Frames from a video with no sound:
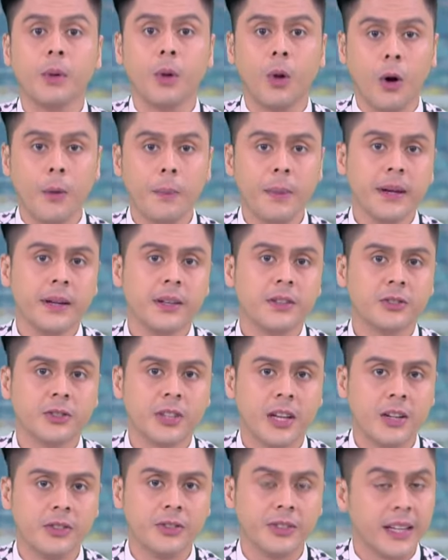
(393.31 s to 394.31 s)
lobbing
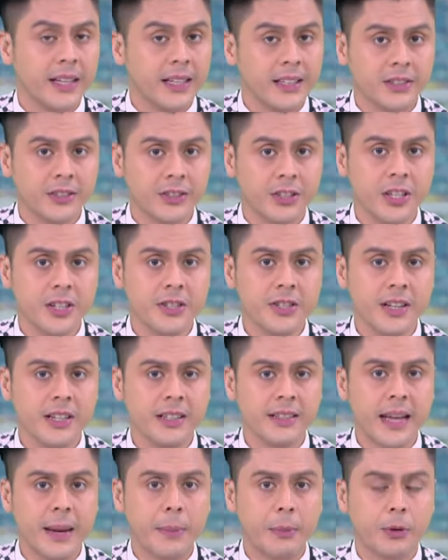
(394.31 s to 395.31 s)
insults at his
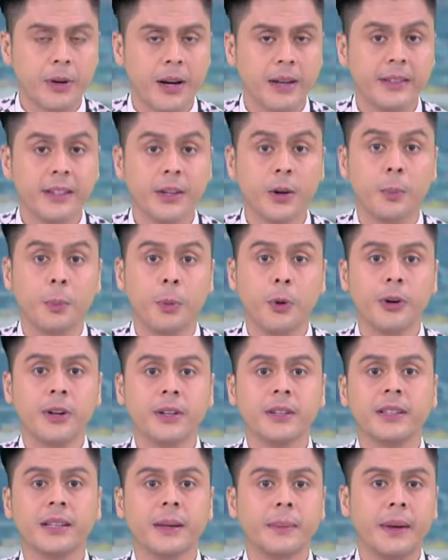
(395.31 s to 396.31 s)
surging Democratic
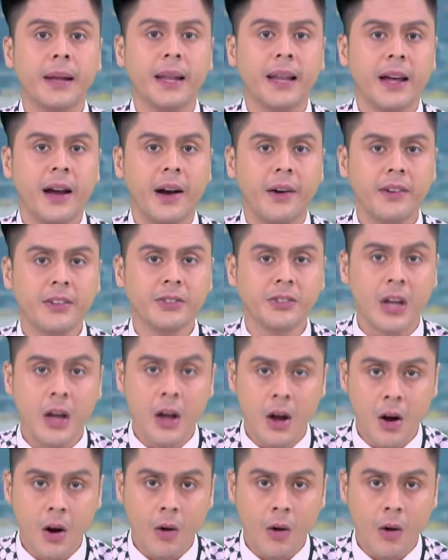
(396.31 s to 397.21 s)
opponent Kamala Harris